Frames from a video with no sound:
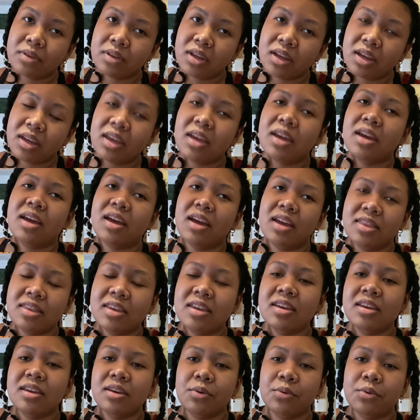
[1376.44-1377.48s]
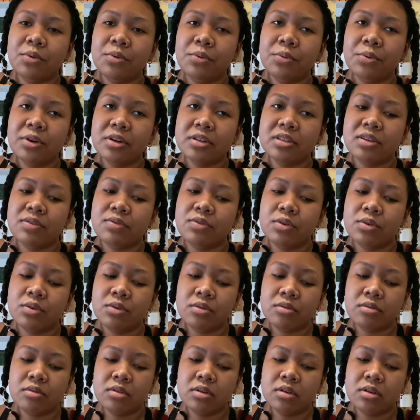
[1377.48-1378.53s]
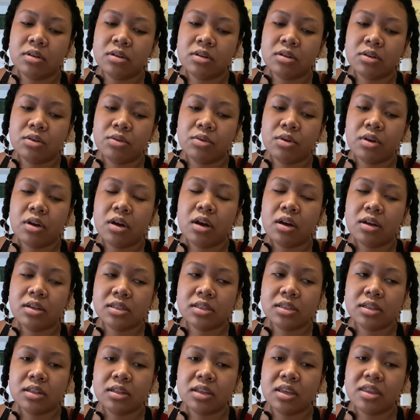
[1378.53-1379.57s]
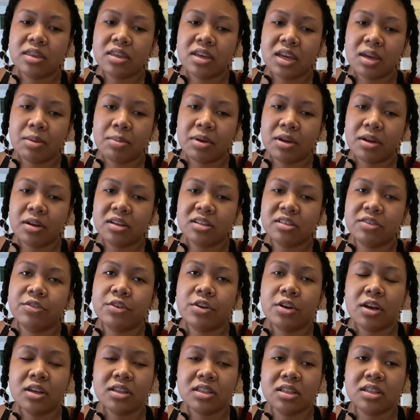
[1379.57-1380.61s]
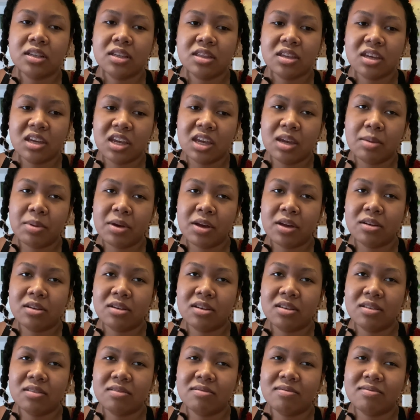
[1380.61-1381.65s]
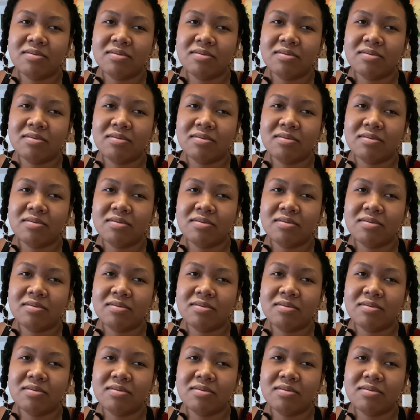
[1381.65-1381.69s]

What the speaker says: Yeah, I think it works if you don't constantly think about it, because if you're constantly thinking about it,